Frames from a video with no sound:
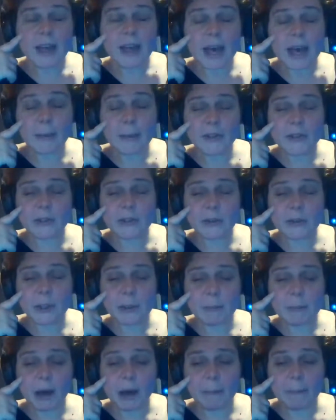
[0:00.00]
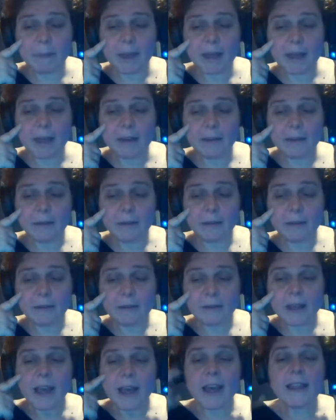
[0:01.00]
absolutely pop in,
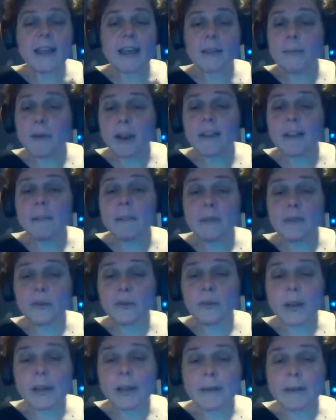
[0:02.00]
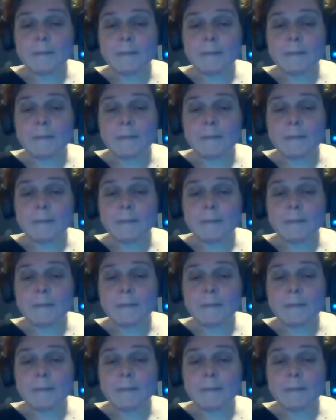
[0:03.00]
and that's Branson, Missouri,